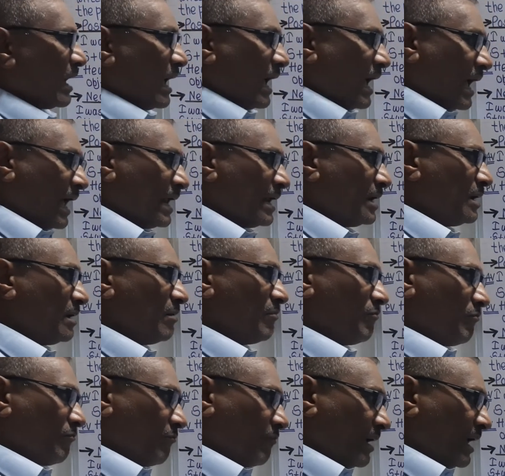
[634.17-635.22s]
And
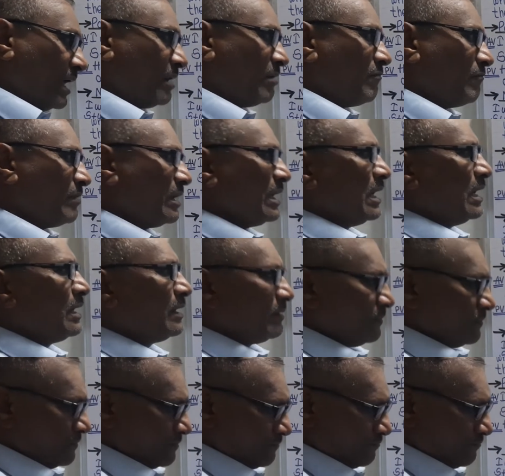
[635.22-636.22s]
when we are